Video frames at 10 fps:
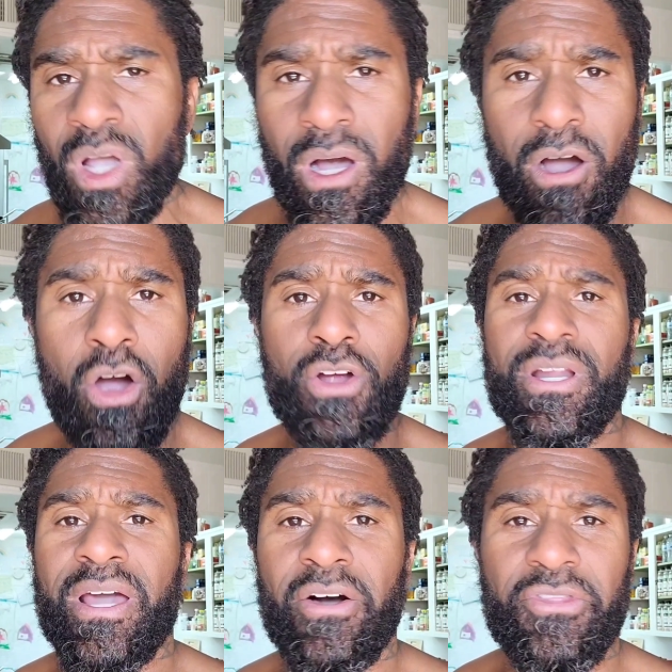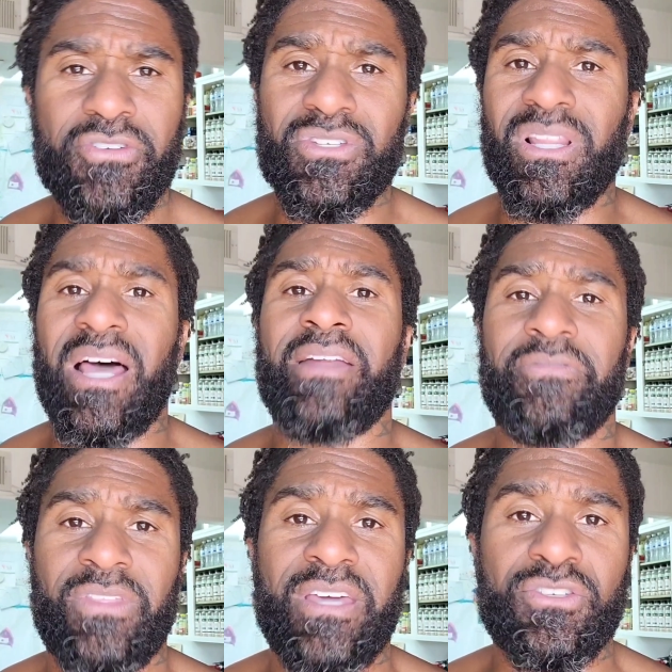uh, heart health. There's a lot
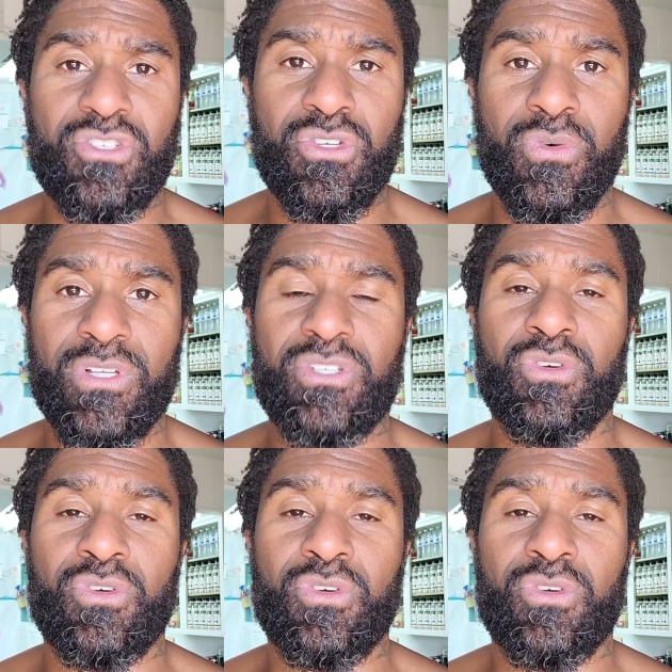of things to it.